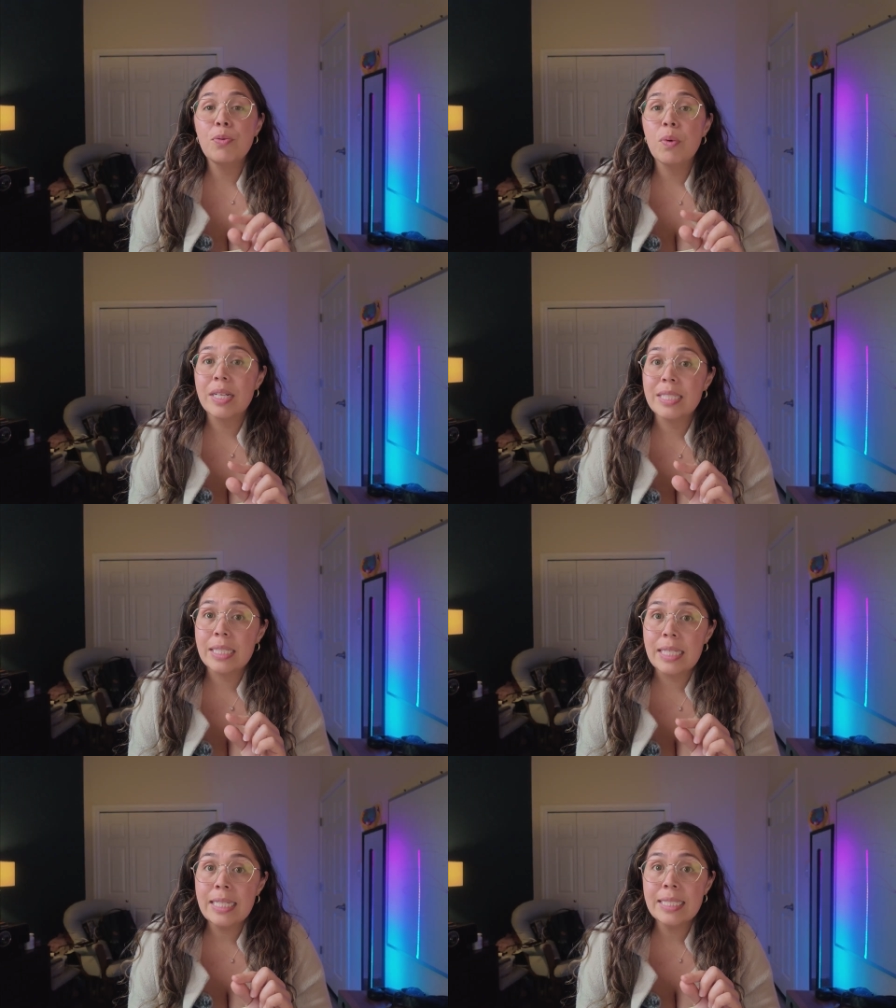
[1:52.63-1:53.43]
you want to
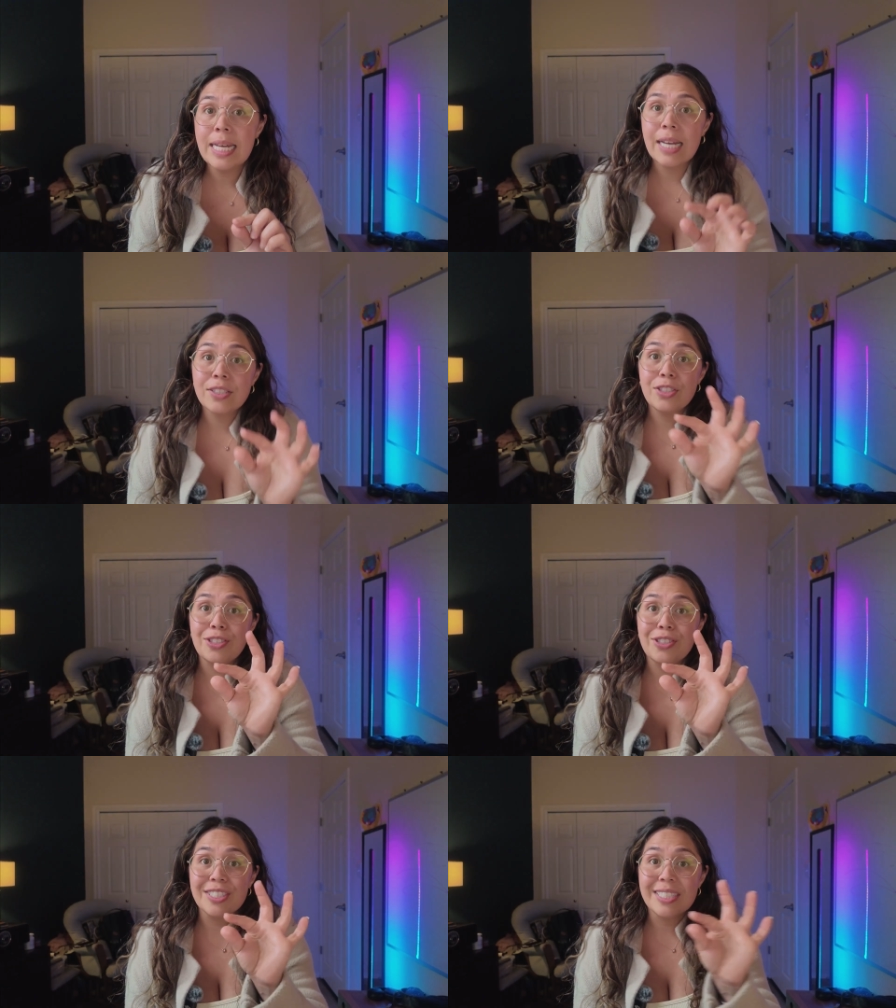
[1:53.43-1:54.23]
delete text,
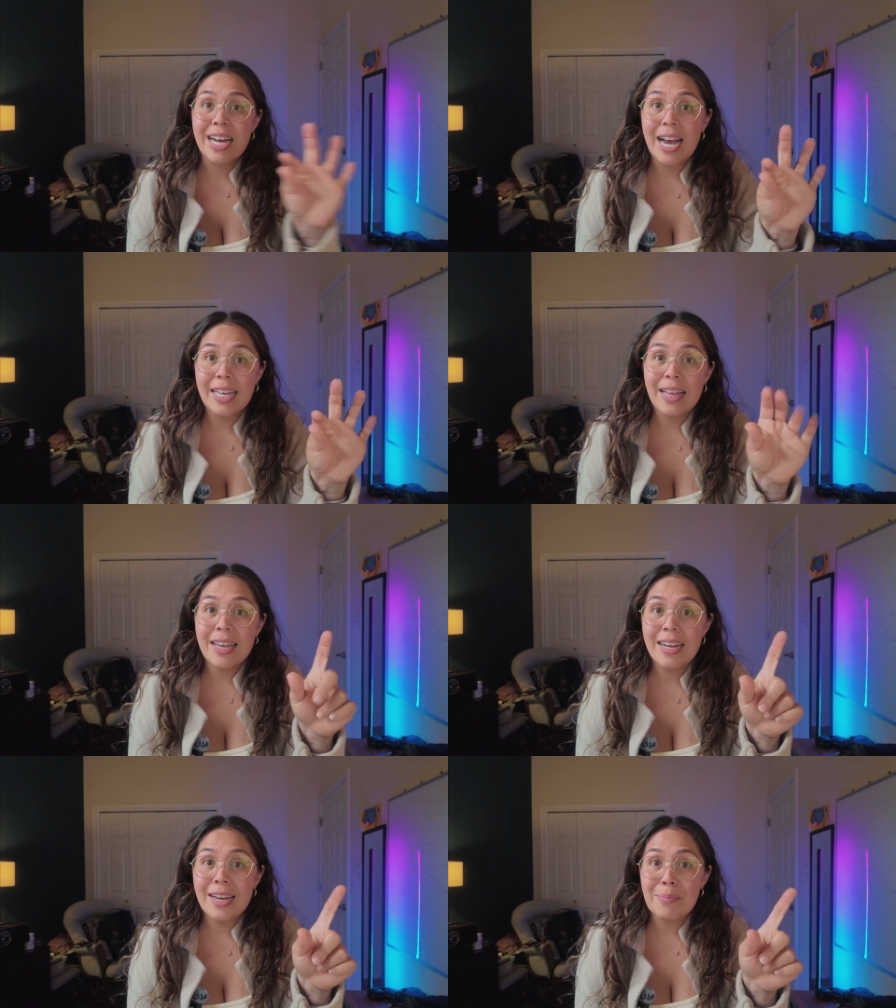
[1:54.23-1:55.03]
you just
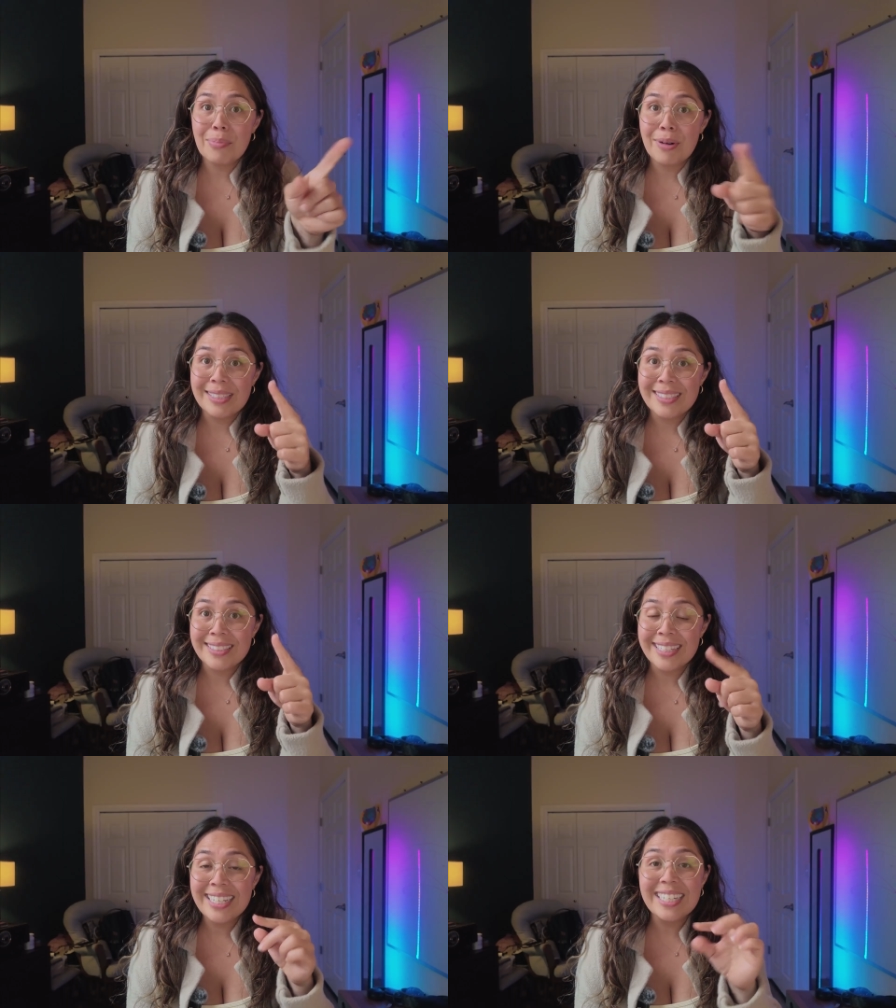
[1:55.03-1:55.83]
highlight it, press
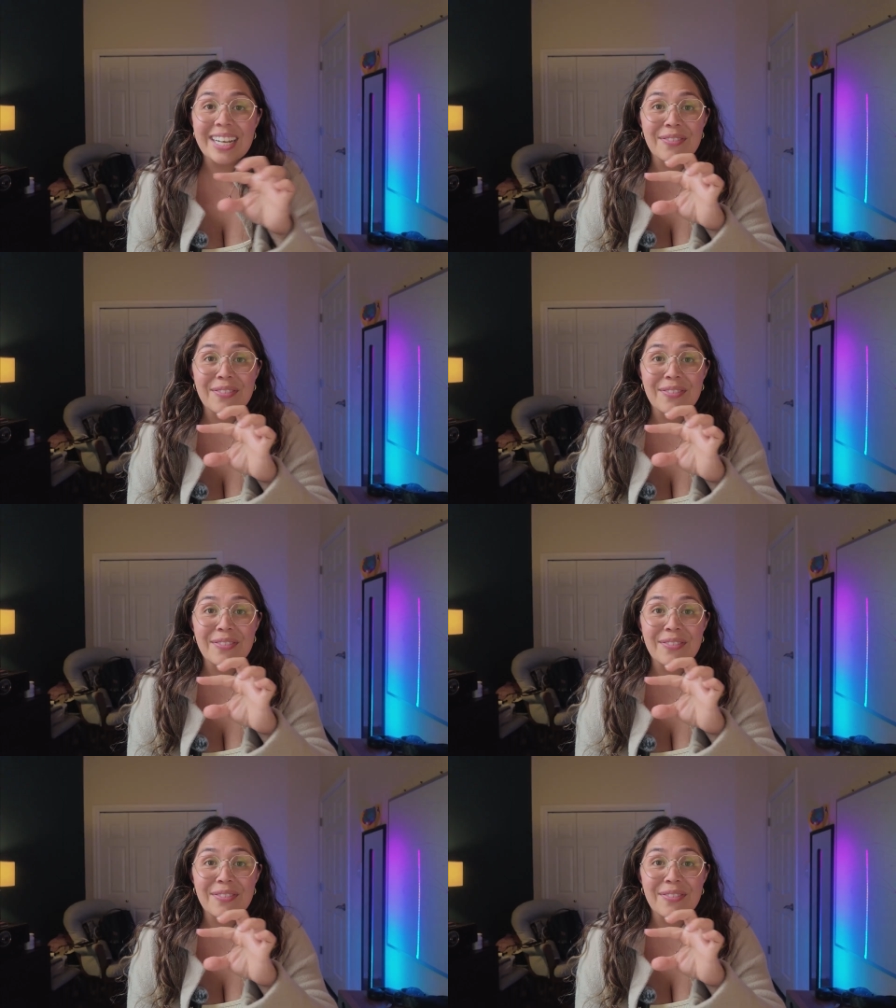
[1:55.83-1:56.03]
delete.